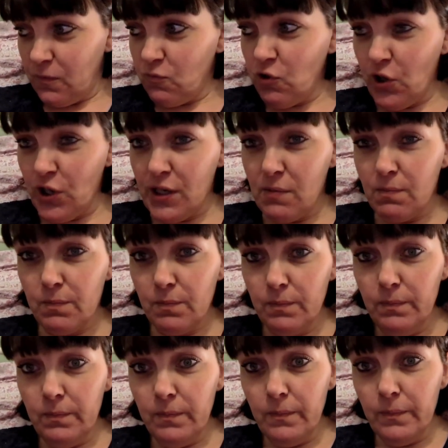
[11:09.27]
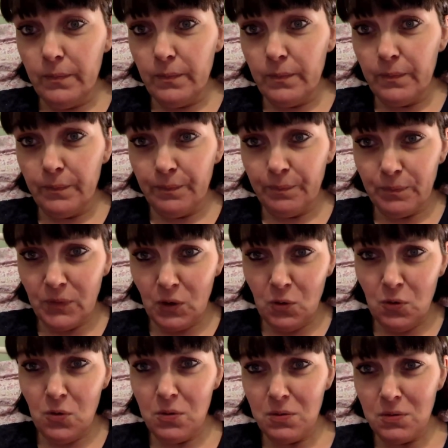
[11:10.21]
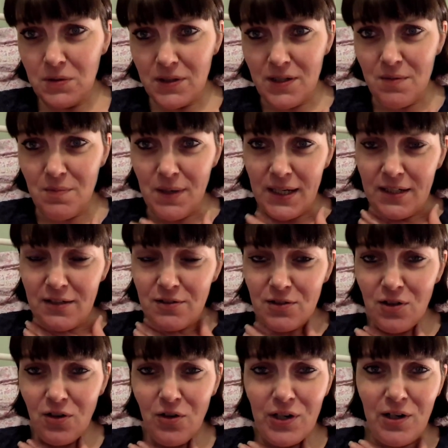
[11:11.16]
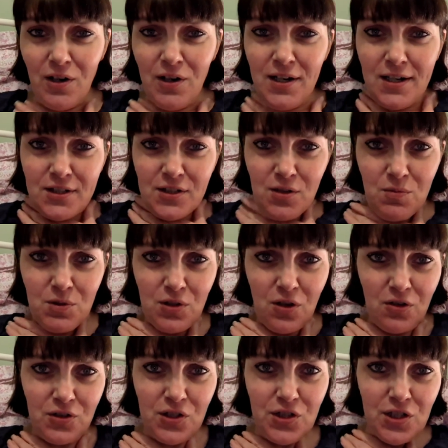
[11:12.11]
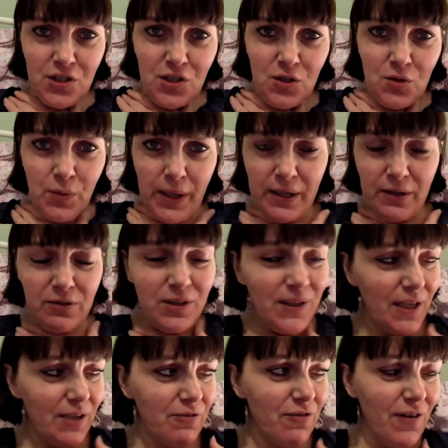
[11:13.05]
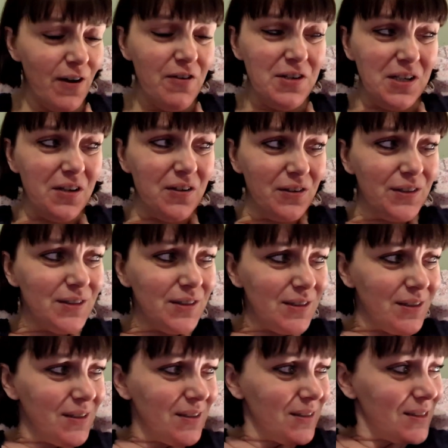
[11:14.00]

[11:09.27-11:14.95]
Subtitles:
Right. Oh, dear me. Sorry, I had some sausages as well. They were very nice.